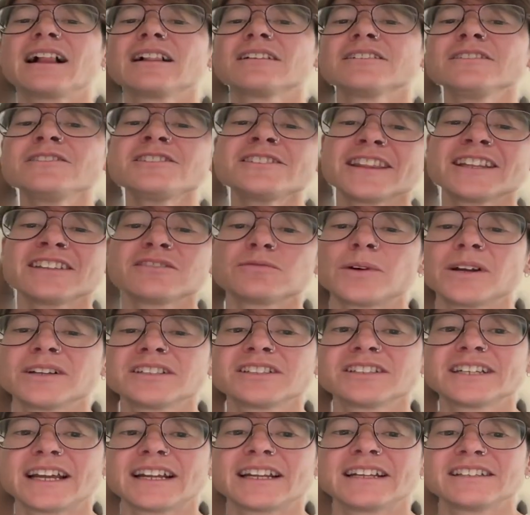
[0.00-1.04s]
I'll use this one
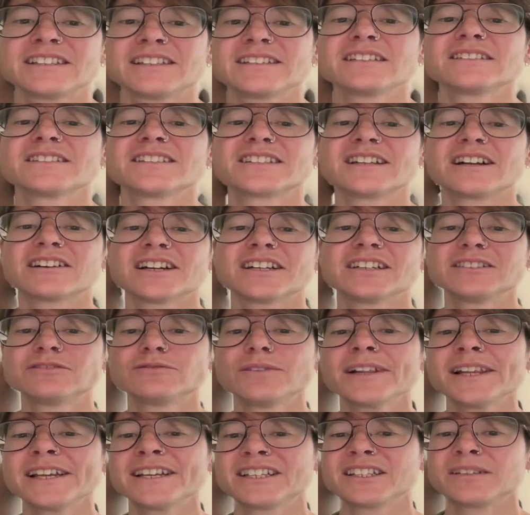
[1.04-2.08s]
to get us started and
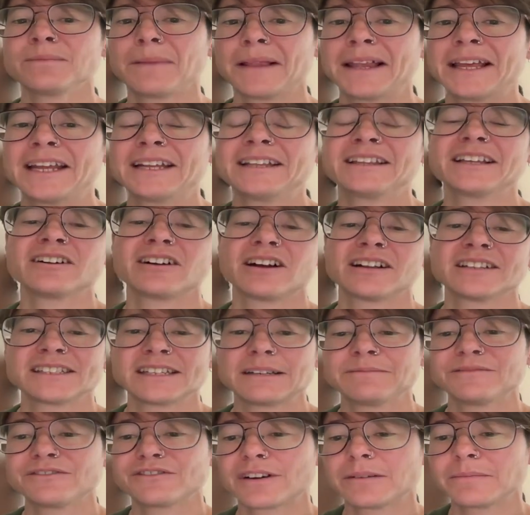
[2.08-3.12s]
really explain the
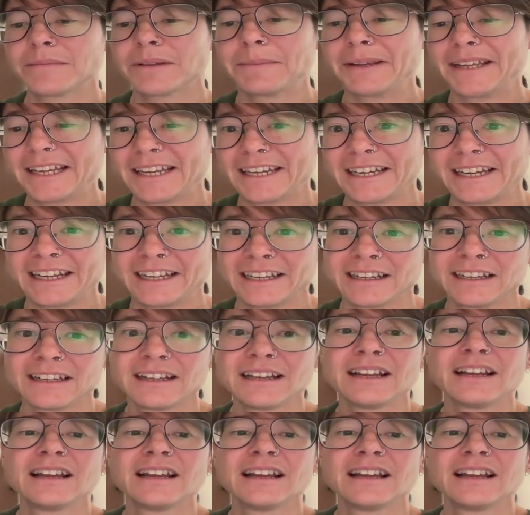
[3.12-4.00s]
concept from the beginning.